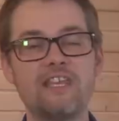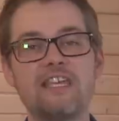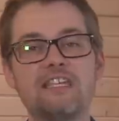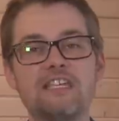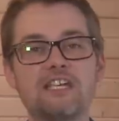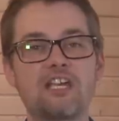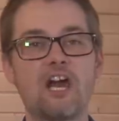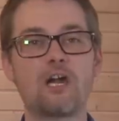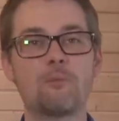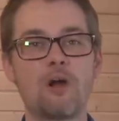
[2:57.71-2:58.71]
The Indian
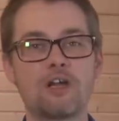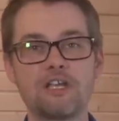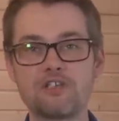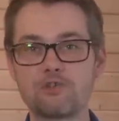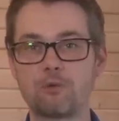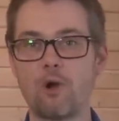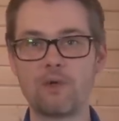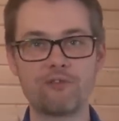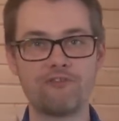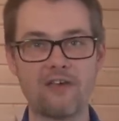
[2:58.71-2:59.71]
car market is
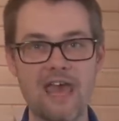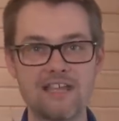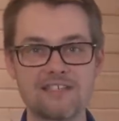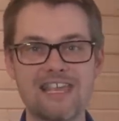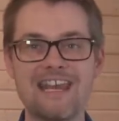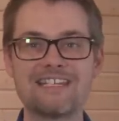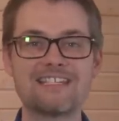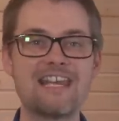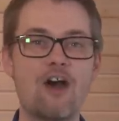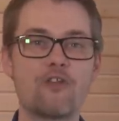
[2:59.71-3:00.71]
growing fast and
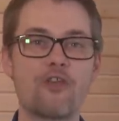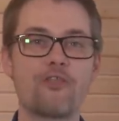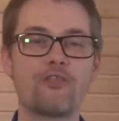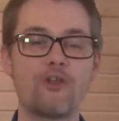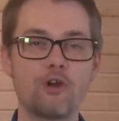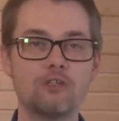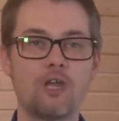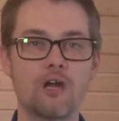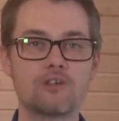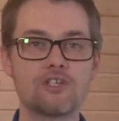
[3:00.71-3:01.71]
it's now the third
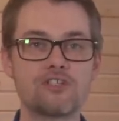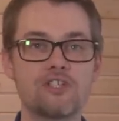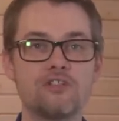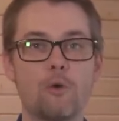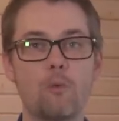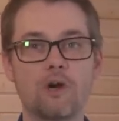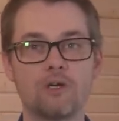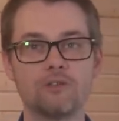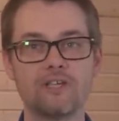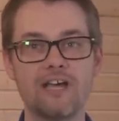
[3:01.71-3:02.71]
largest in the
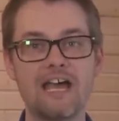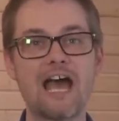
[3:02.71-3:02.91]
world.